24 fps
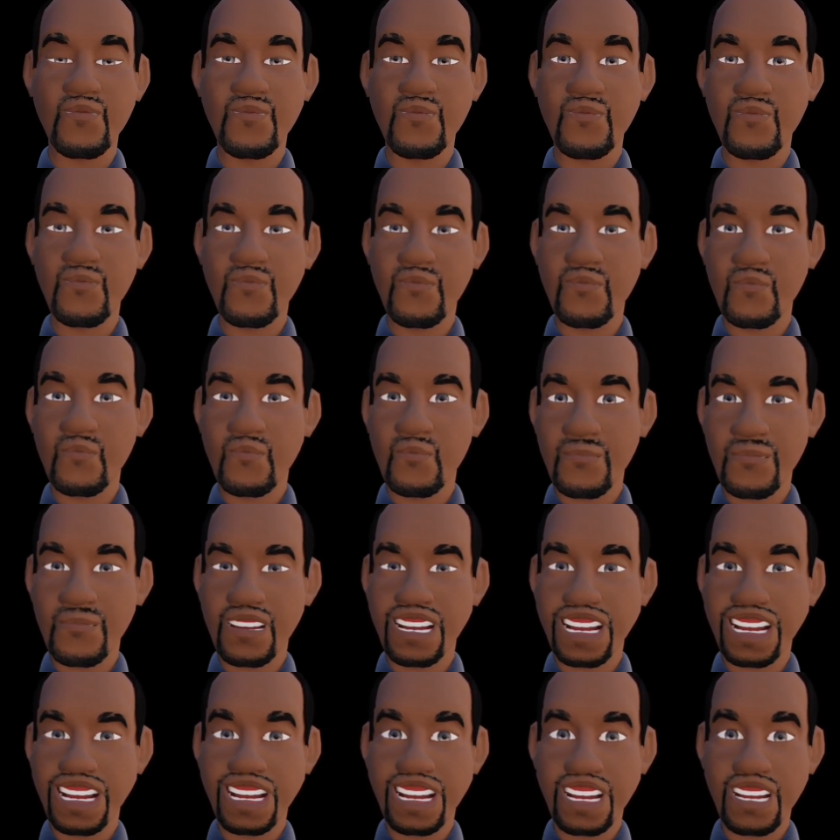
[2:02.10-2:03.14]
who
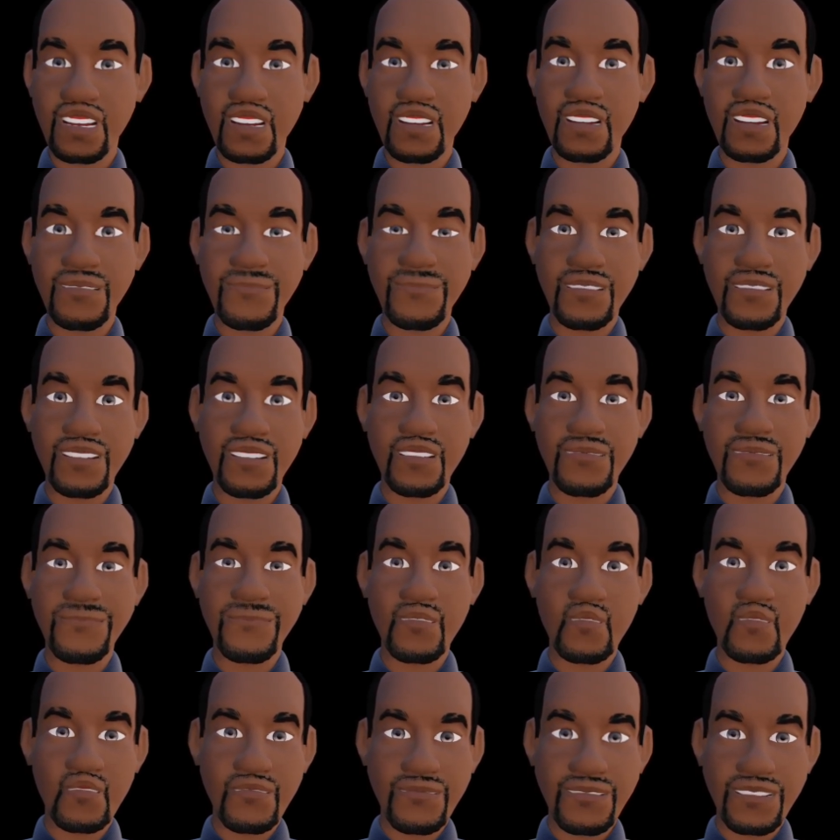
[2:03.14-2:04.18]
are their
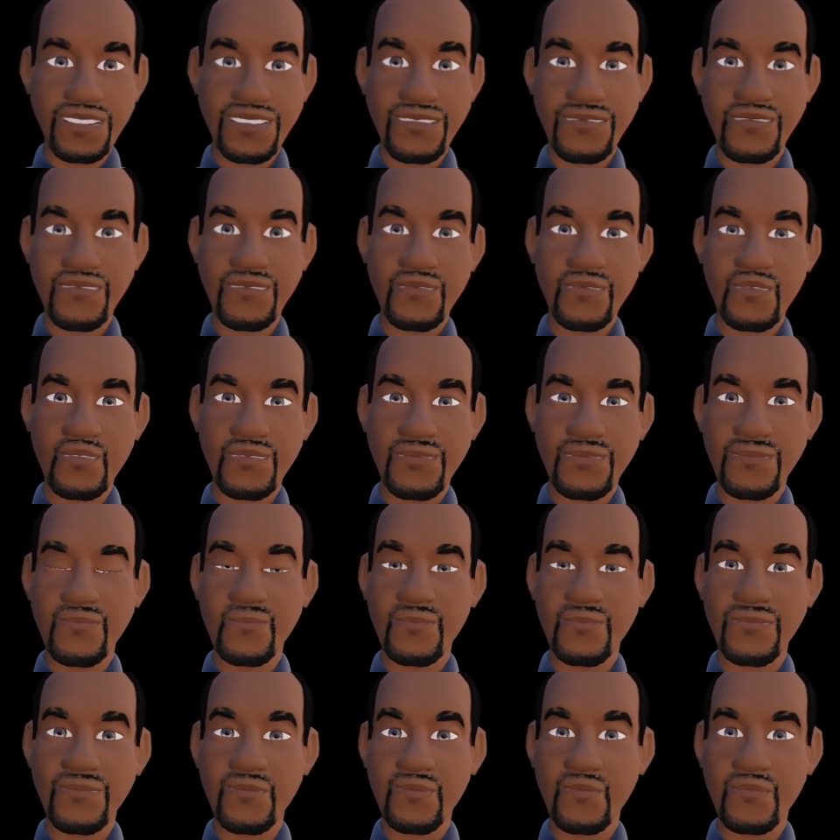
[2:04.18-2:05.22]
opponents or
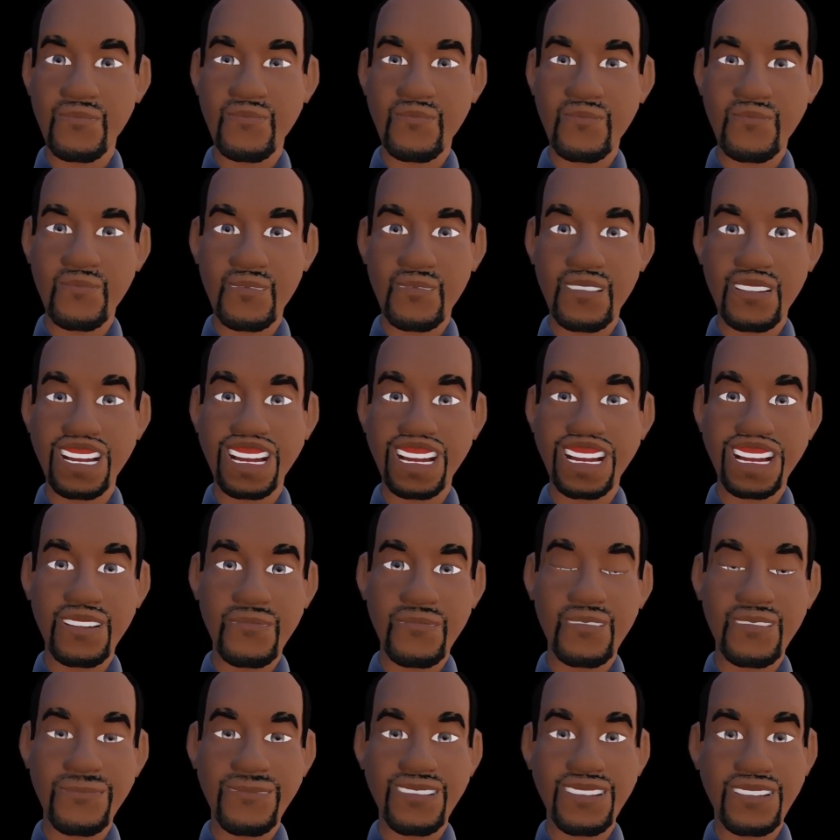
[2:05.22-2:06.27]
those who
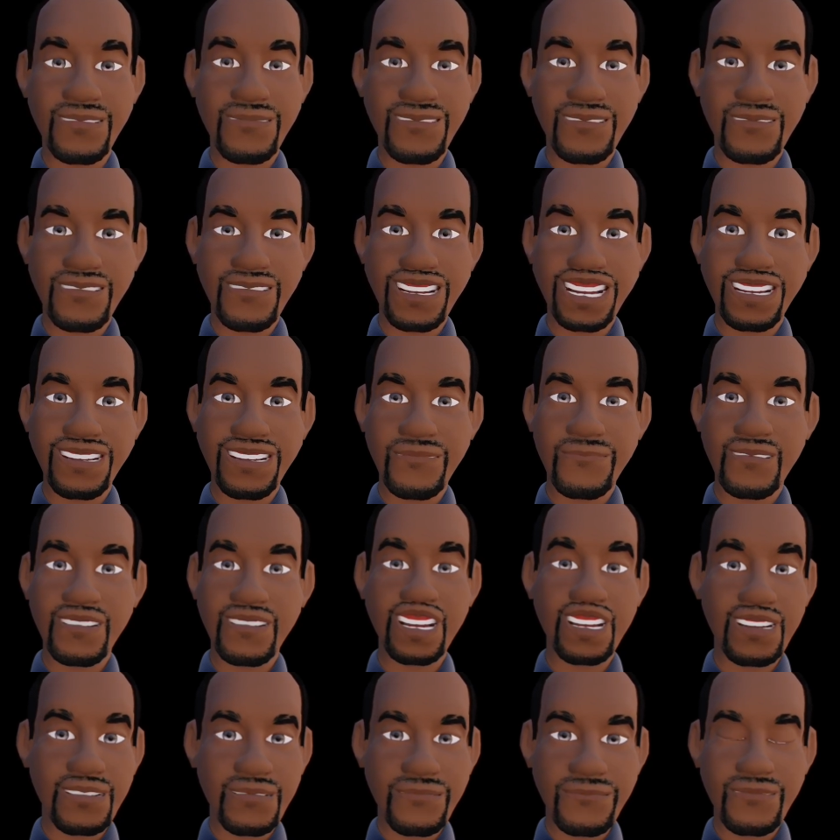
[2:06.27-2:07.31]
are on the other side of an
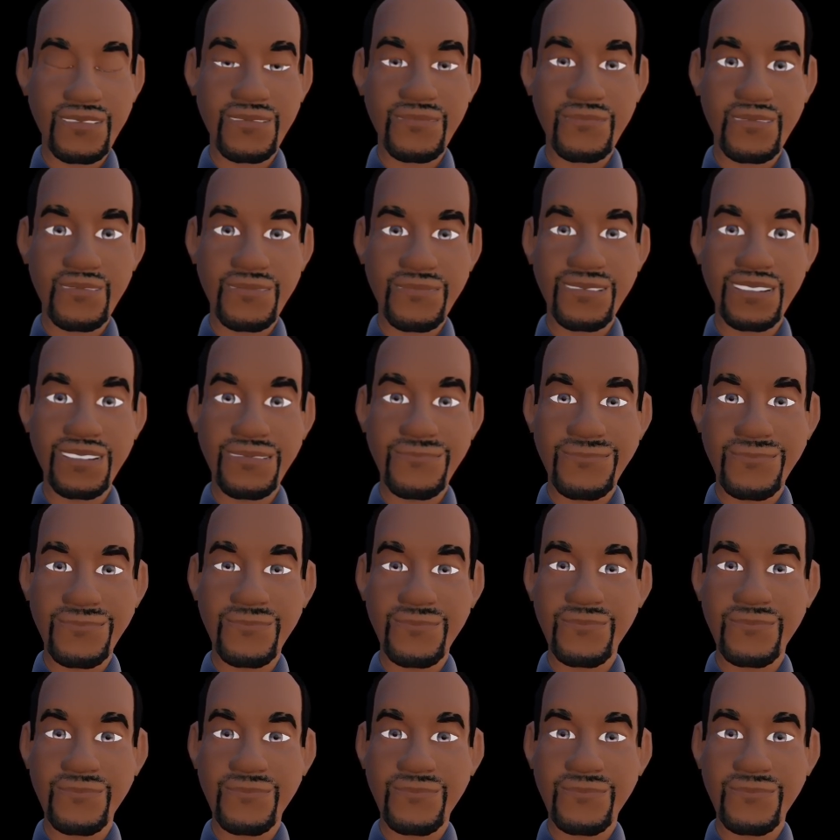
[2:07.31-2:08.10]
argument with them.